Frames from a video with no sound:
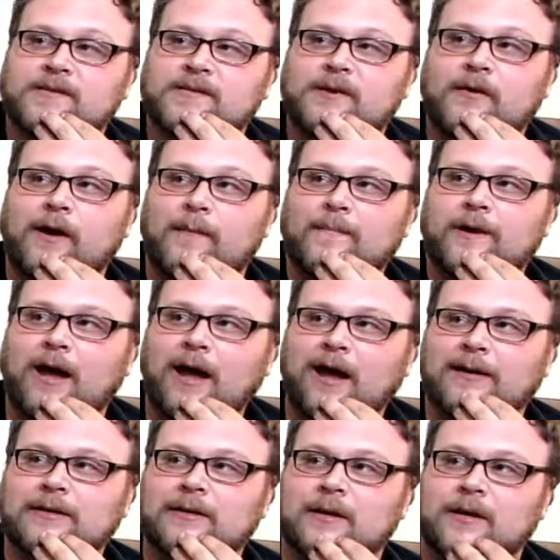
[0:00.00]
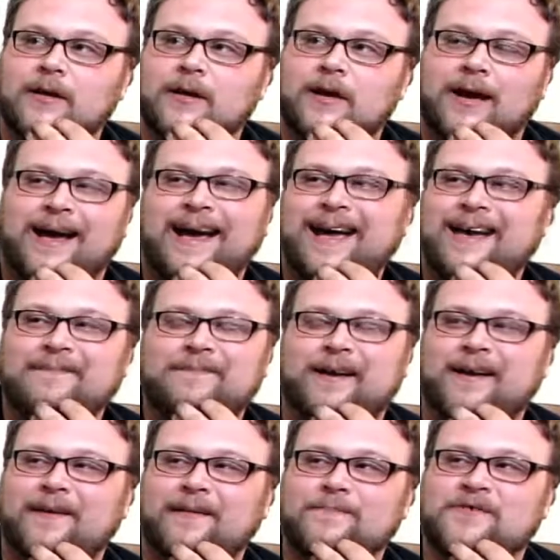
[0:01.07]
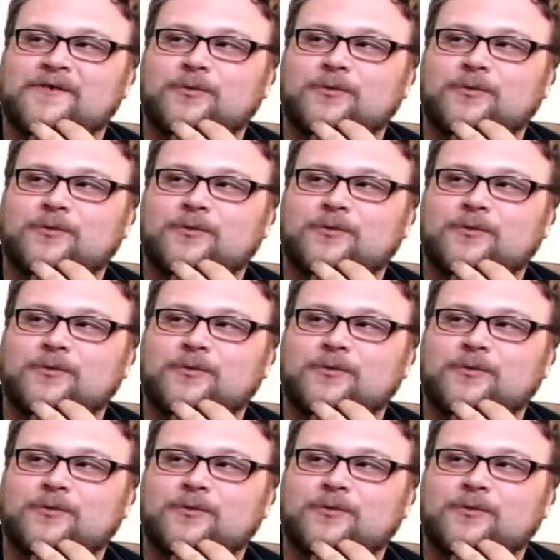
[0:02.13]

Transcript: So I'm